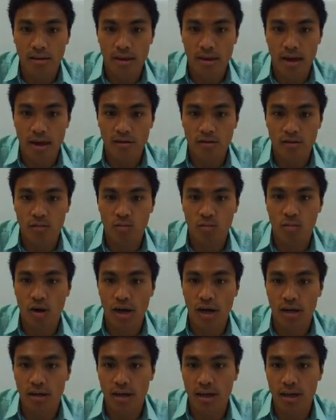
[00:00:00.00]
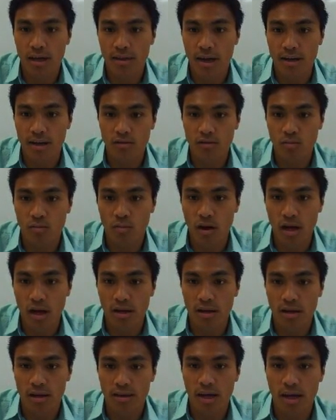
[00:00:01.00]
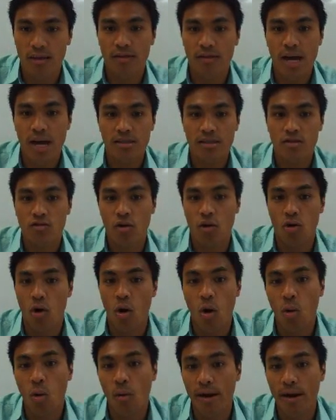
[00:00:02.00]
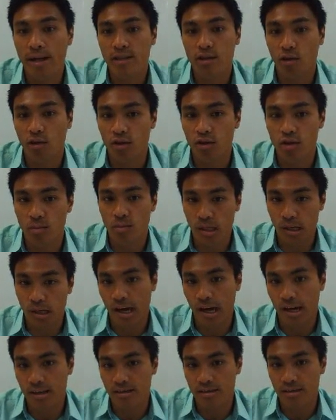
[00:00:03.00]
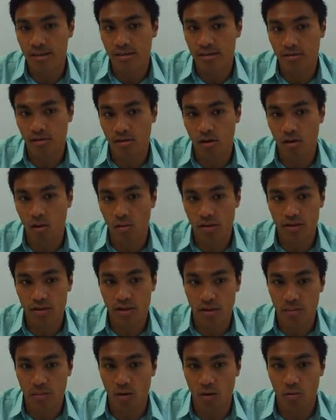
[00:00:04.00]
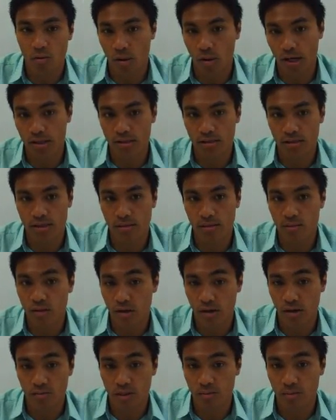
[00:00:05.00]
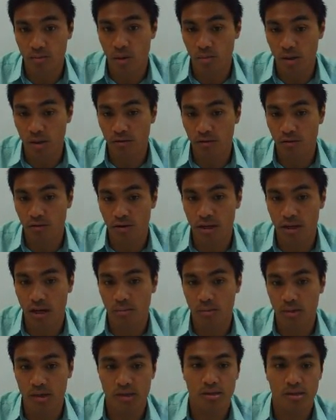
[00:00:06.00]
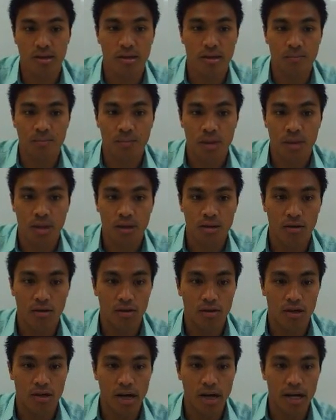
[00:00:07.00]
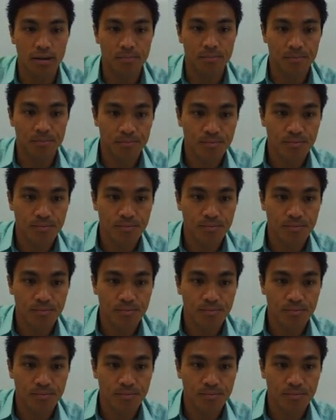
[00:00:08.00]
that is a 1, and that is a 1. Now that's not always going to be the case. It's not always going to be all 1. Sometimes there might be different numbers. Okay?